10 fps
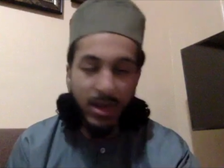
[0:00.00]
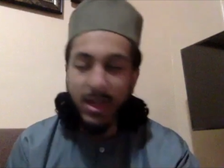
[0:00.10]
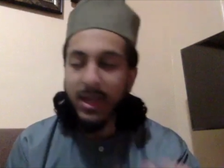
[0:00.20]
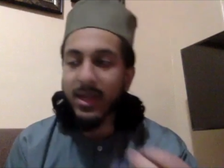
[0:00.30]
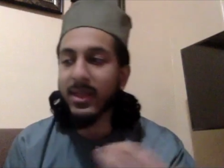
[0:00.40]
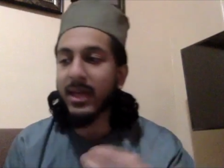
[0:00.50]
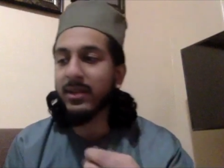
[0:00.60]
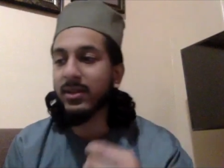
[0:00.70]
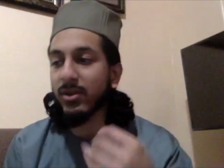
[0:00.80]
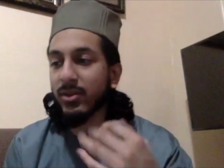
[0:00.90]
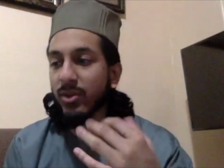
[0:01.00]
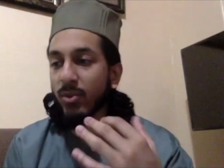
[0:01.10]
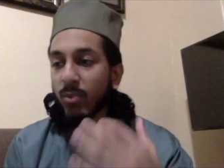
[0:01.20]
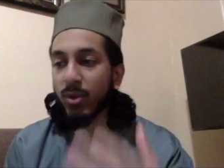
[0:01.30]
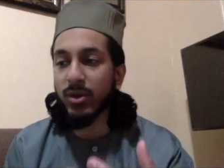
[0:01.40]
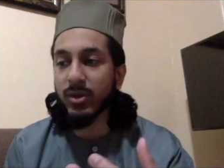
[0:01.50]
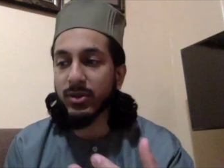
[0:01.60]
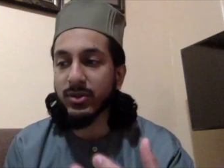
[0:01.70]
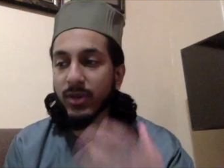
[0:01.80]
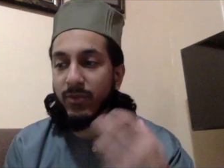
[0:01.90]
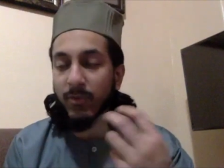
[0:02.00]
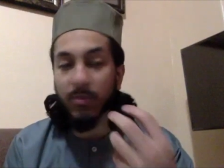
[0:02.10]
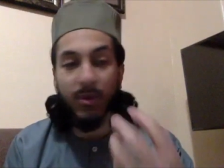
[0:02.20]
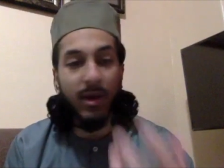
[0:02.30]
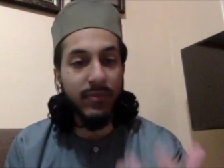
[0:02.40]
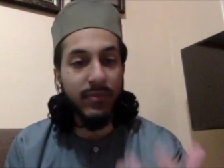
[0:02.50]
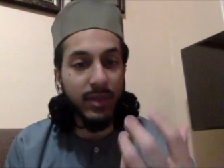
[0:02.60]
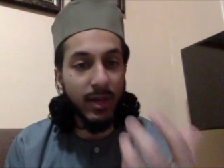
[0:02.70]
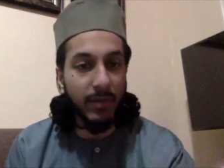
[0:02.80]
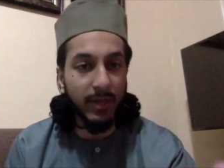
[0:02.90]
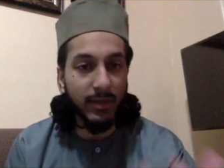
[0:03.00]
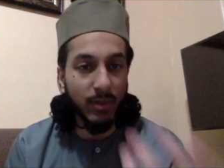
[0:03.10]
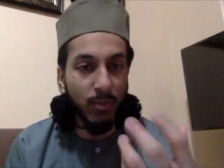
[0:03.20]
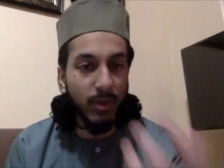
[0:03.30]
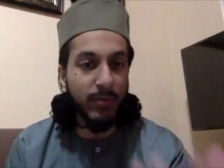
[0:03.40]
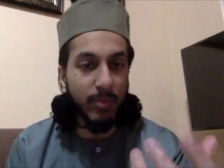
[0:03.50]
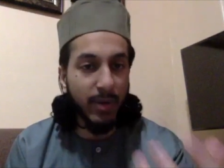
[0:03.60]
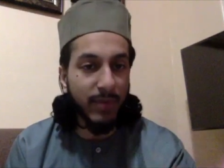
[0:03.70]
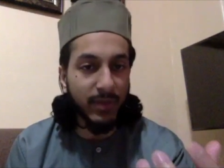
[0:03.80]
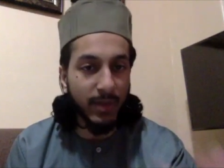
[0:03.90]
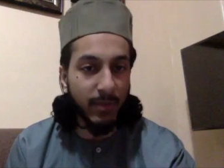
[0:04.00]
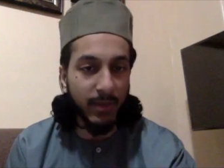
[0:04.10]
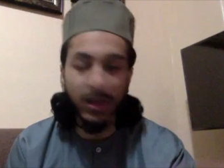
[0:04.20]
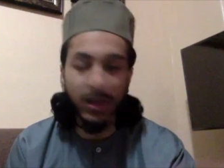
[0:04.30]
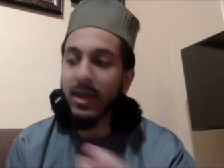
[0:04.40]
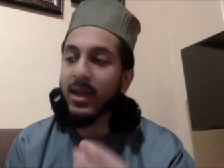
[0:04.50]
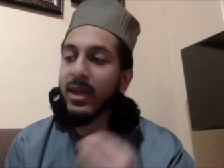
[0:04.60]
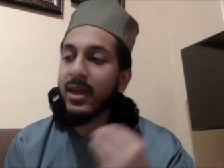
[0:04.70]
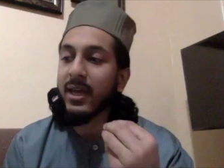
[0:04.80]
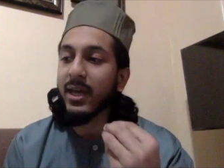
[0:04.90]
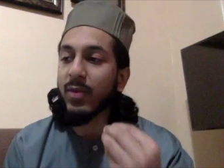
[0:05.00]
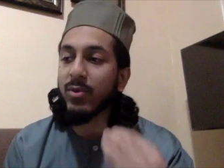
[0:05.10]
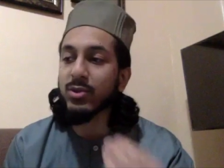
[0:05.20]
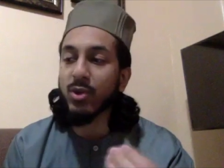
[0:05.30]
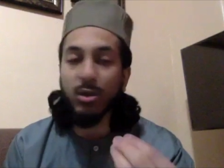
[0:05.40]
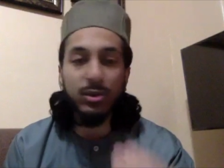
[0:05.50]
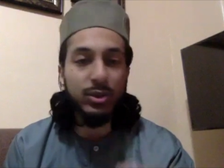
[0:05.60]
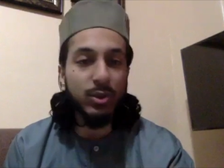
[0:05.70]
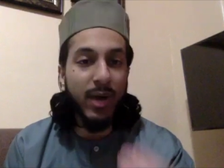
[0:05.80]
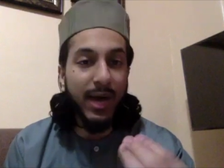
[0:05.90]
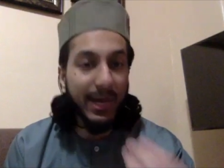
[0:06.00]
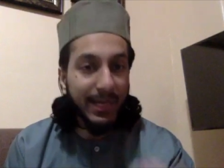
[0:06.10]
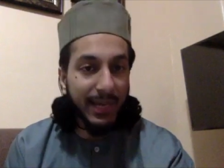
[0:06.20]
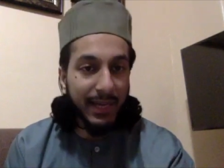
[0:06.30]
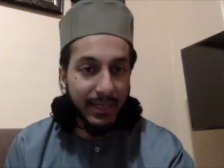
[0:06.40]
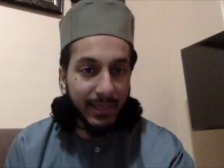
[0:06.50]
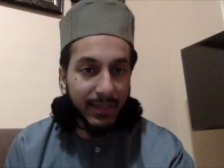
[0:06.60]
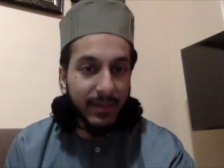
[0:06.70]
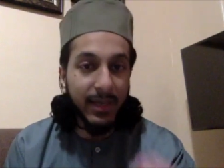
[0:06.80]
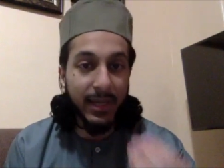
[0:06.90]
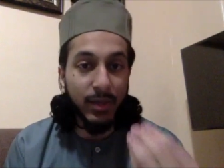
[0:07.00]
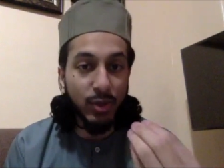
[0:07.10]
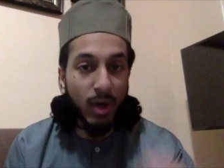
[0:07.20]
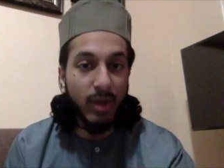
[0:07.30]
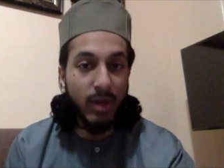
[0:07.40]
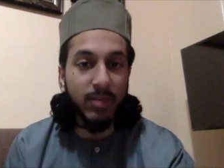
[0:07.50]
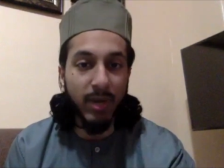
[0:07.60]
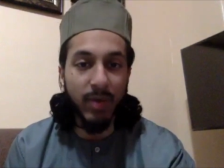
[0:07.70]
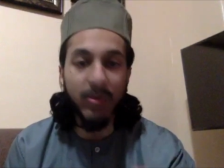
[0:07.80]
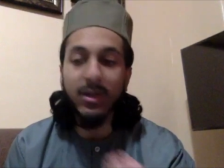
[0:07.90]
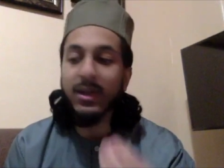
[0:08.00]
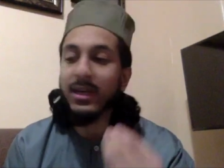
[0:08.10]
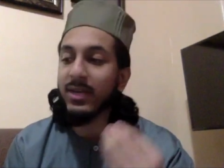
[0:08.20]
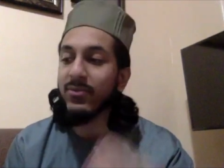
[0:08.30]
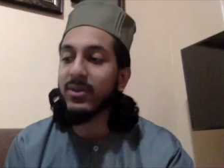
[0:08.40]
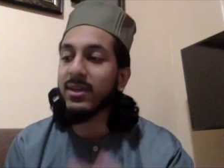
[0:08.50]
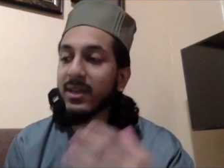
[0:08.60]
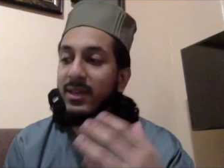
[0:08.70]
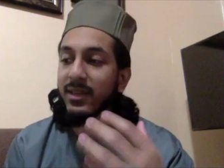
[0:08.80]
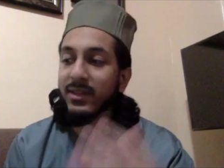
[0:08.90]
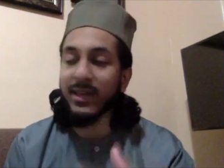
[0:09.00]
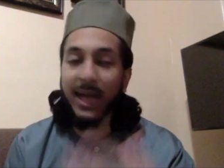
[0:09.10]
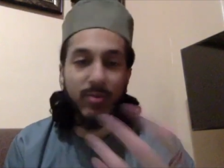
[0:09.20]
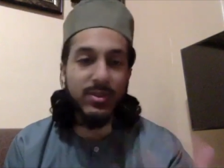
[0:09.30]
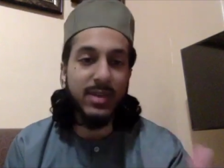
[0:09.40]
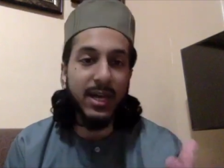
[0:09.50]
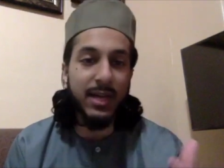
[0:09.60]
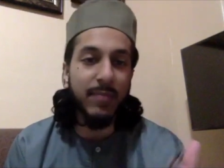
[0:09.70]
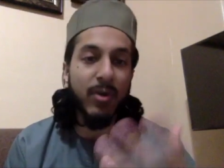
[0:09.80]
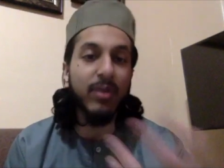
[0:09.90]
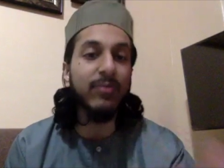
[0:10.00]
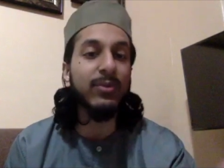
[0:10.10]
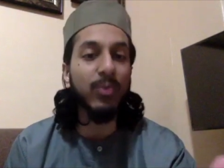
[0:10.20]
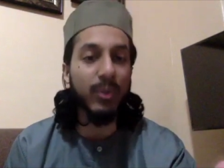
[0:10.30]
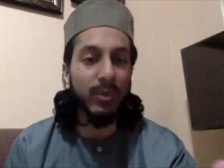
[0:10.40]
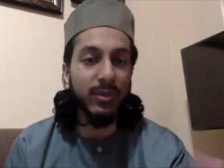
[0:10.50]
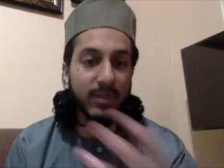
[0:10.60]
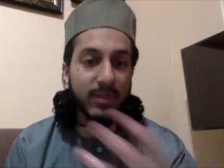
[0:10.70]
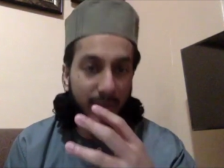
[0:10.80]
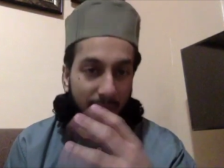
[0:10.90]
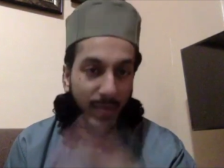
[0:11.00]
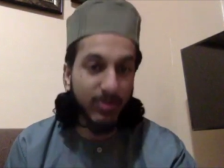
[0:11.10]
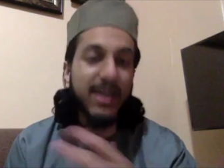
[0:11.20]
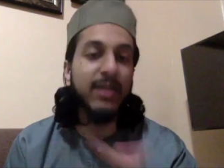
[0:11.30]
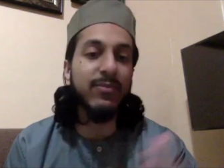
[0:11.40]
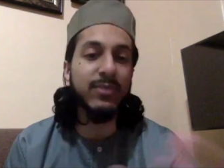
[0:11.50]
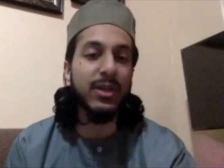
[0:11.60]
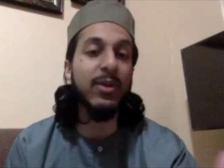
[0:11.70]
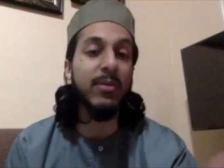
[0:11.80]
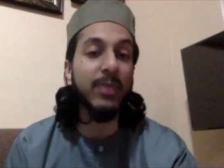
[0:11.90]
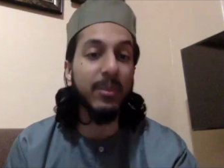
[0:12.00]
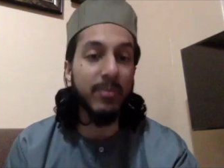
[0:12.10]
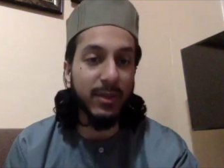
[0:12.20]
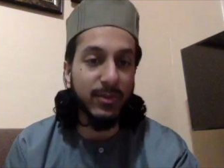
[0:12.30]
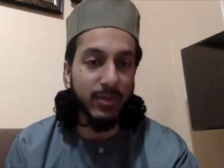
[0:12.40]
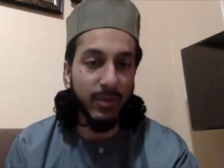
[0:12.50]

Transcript: that the words of a prophet coming, the word of a prophet coming, it was also highlighted and talked about even in the outside part of the world, outside of the Arabian Peninsula.